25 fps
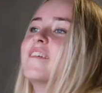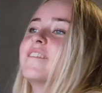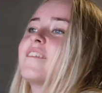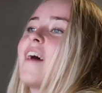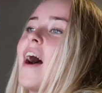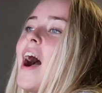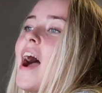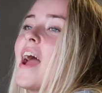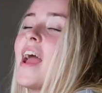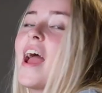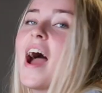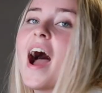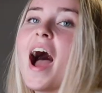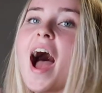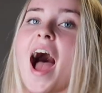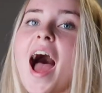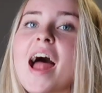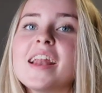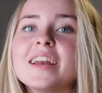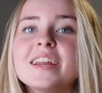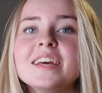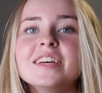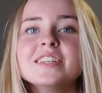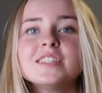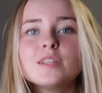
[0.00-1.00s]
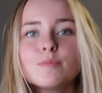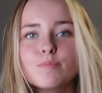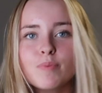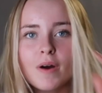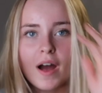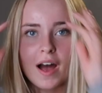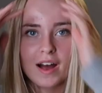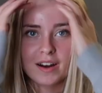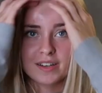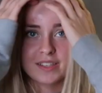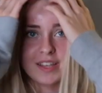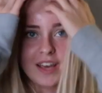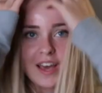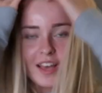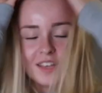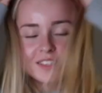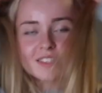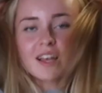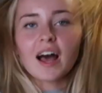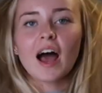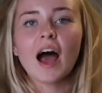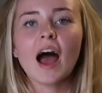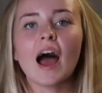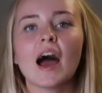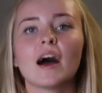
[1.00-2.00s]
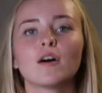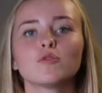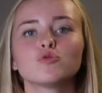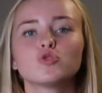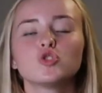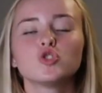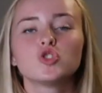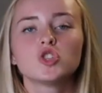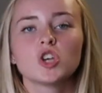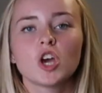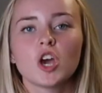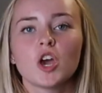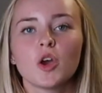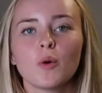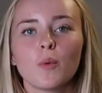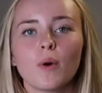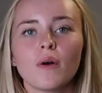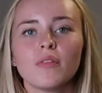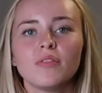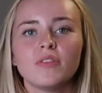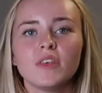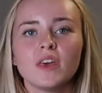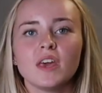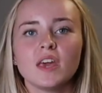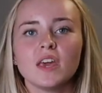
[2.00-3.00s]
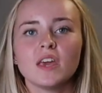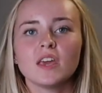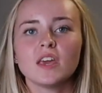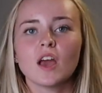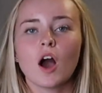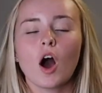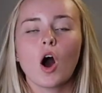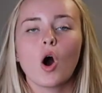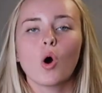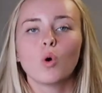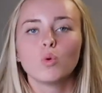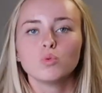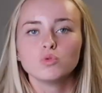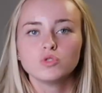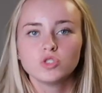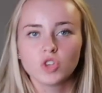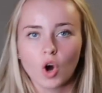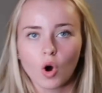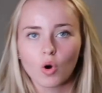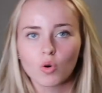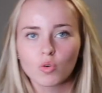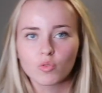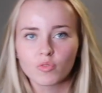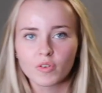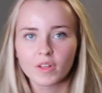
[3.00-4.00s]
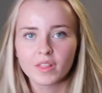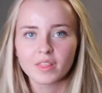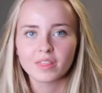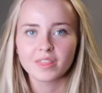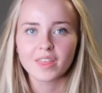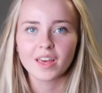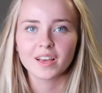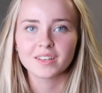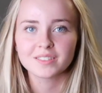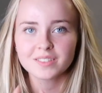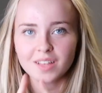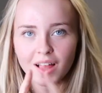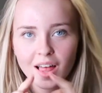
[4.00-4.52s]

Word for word: Right, I need to practice how to do the whole dolphin thing.